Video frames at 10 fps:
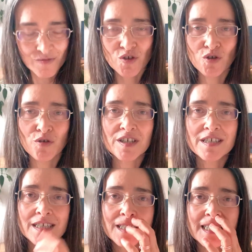
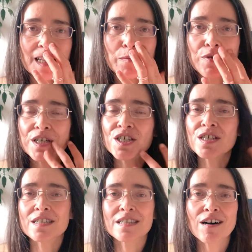joyous
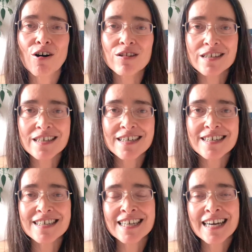celebrations in the
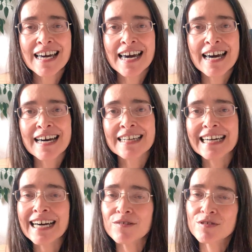holidays, and
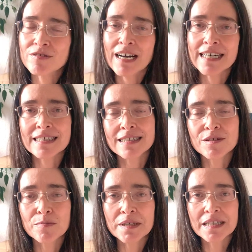counteract a
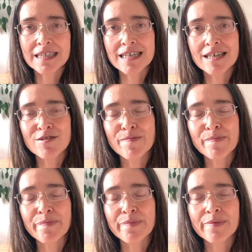little bit the
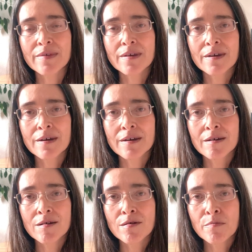
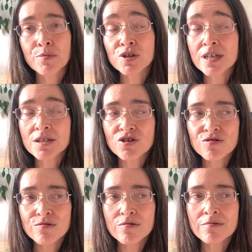
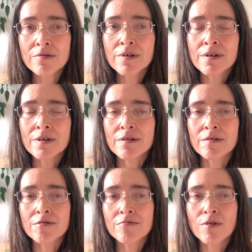potential
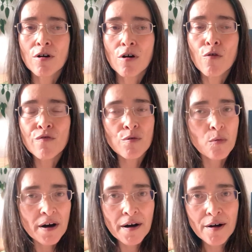
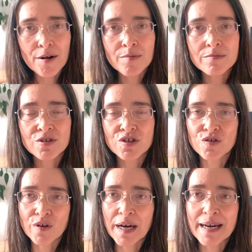overwhelm,
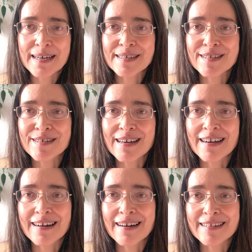stress,
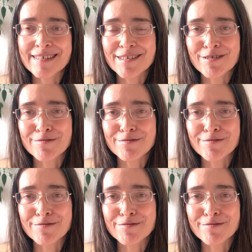and